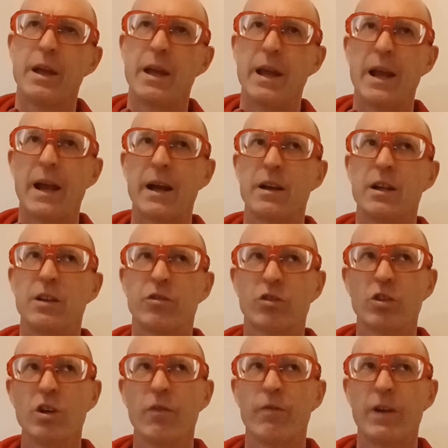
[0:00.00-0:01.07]
And it's
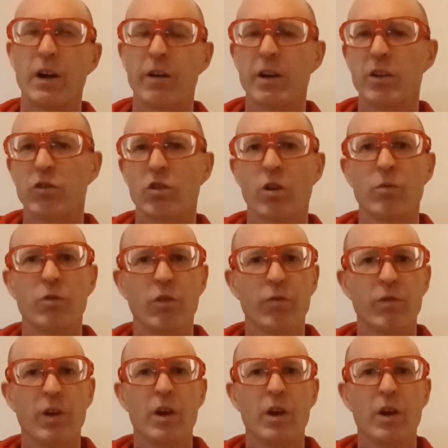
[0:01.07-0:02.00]
going to vary in terms of